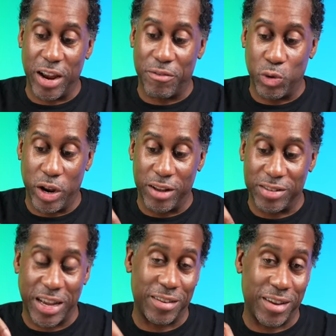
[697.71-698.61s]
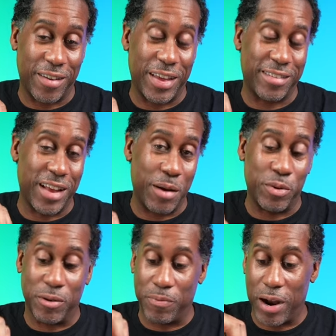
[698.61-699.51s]
everyone else out there that's not
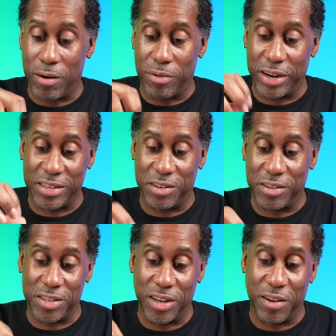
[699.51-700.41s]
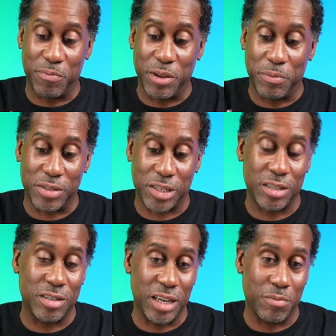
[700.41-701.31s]
putting power bricks in their stuff, people
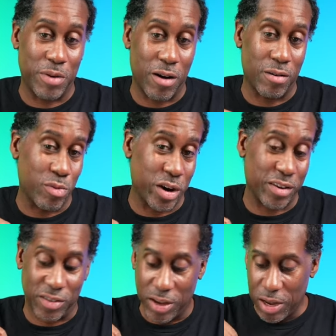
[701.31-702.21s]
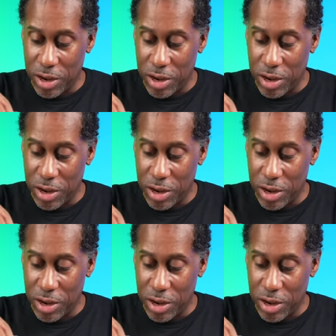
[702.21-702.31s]
still need power bricks